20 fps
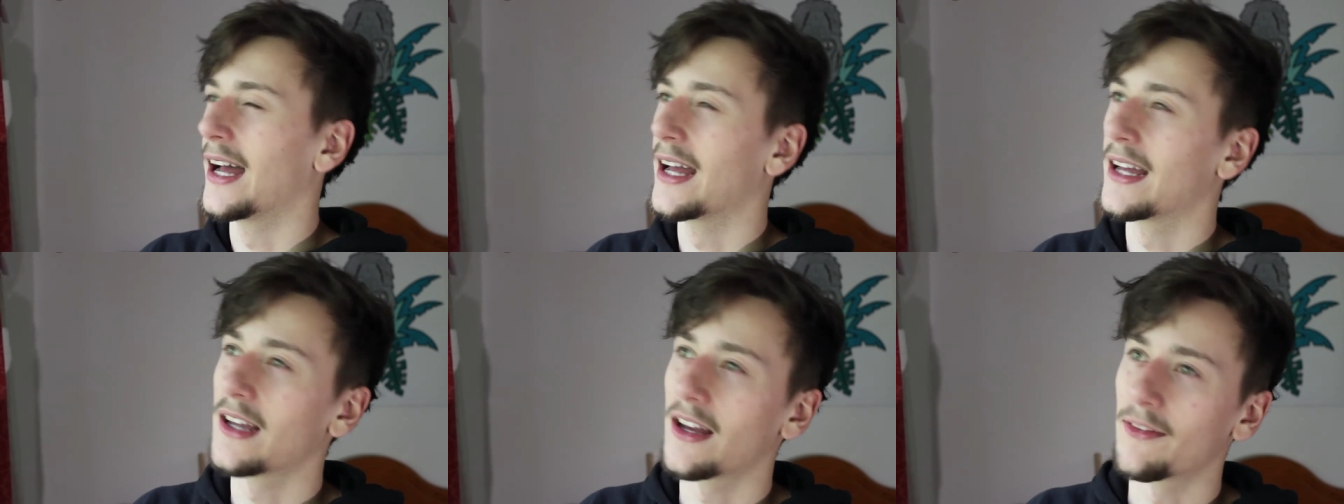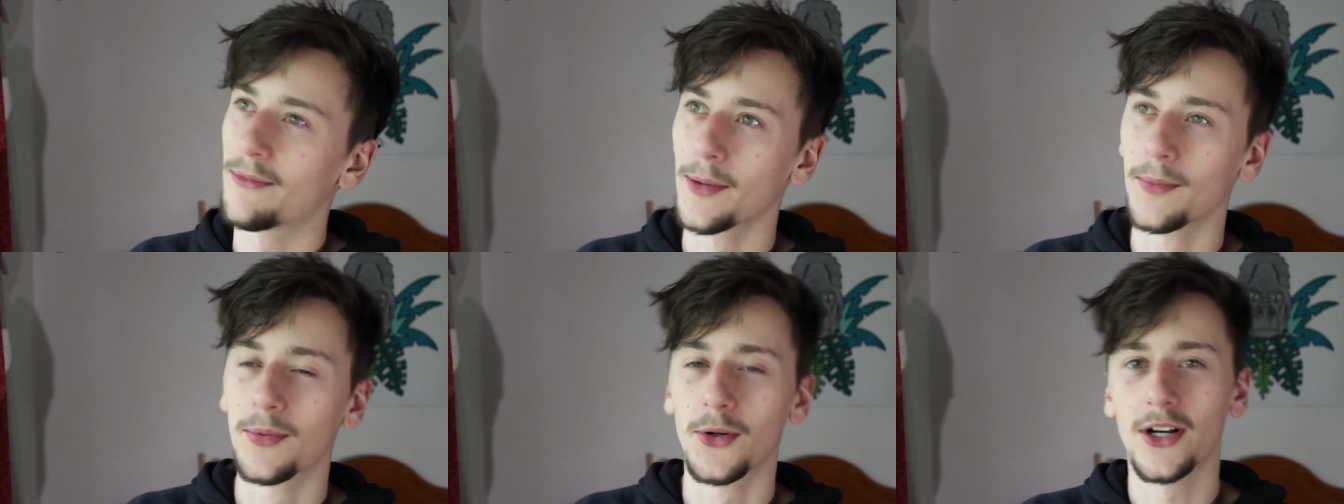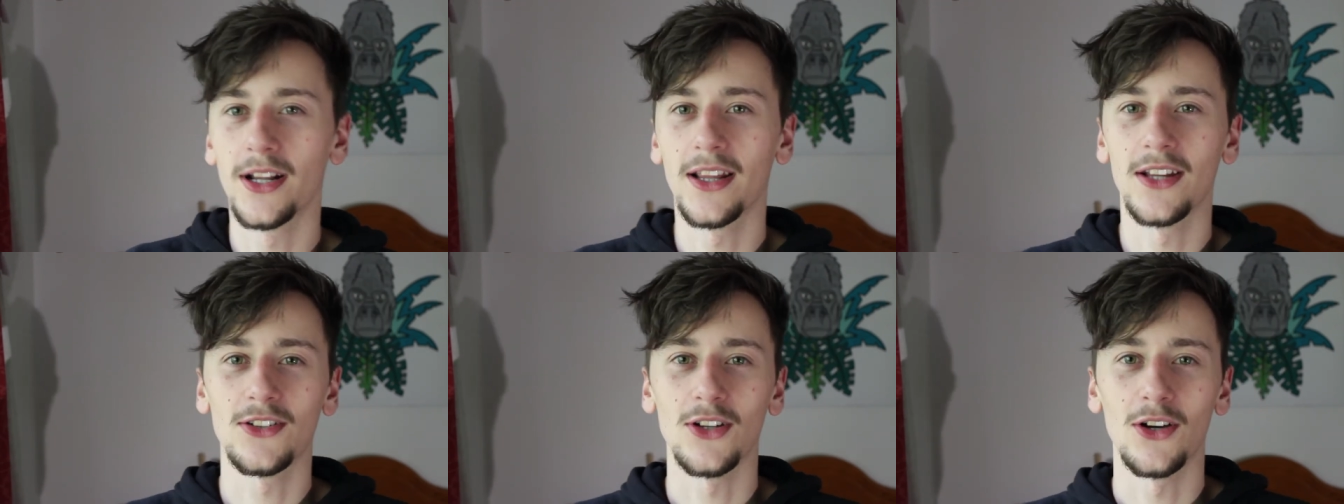I've been
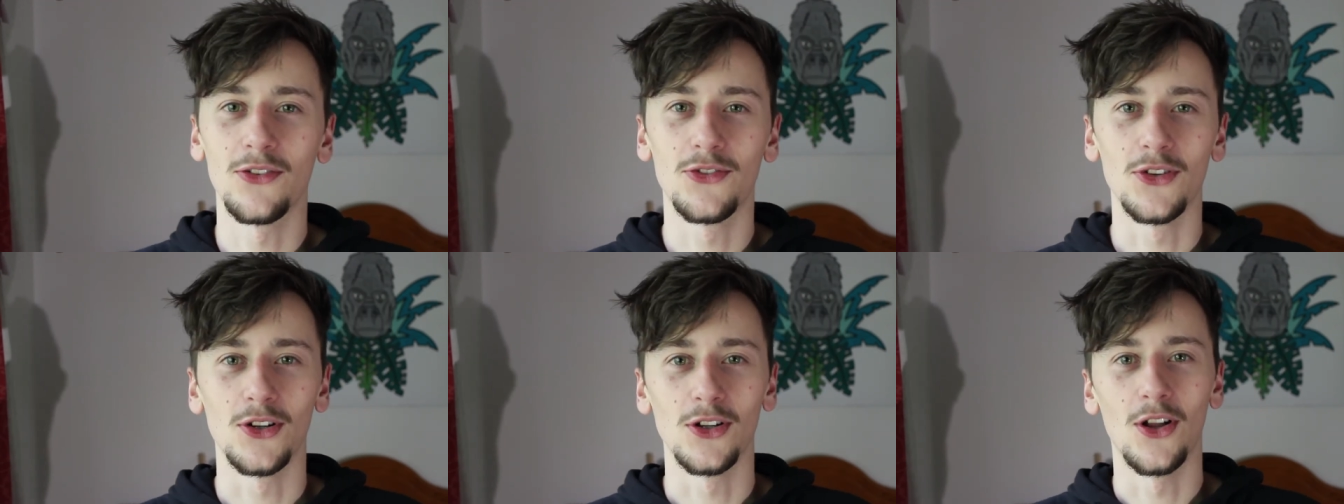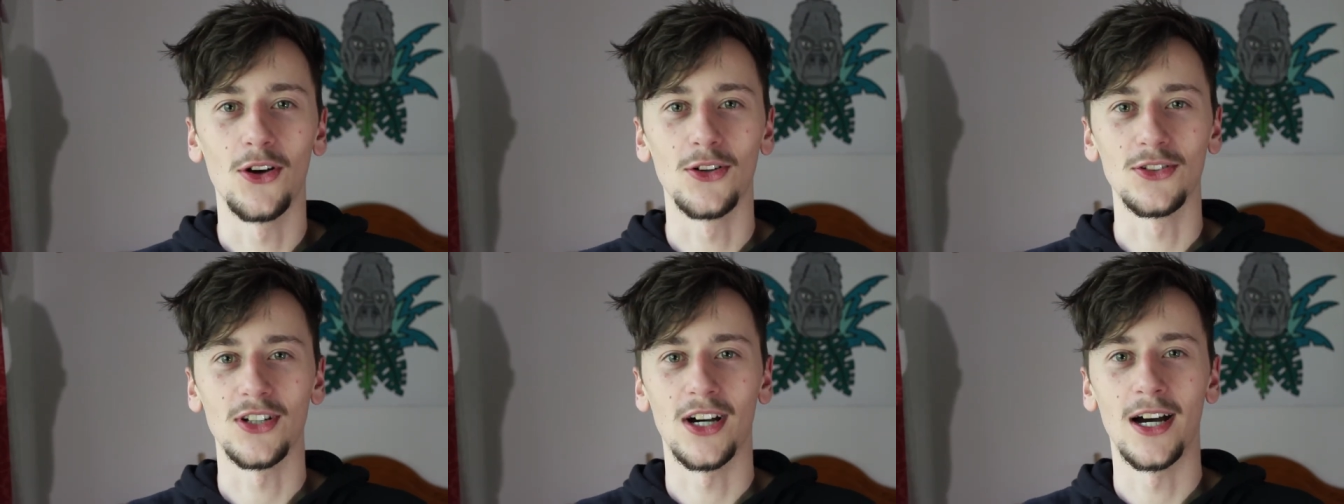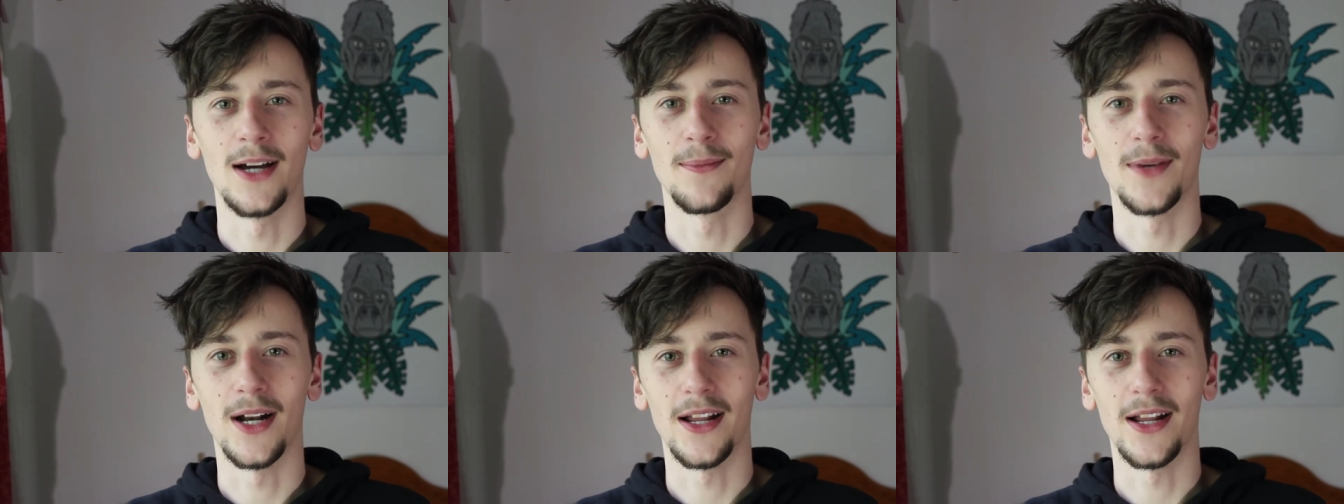putting this off for a long time,